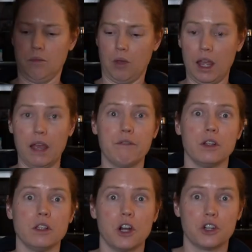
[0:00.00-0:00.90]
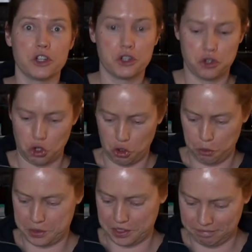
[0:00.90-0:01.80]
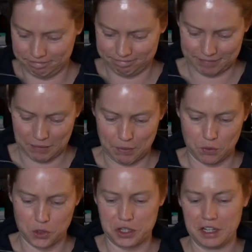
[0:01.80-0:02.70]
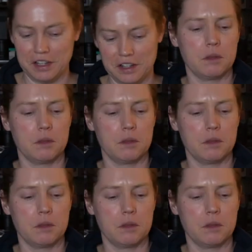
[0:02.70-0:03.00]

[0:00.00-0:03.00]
I have the largest strobes I've ever seen.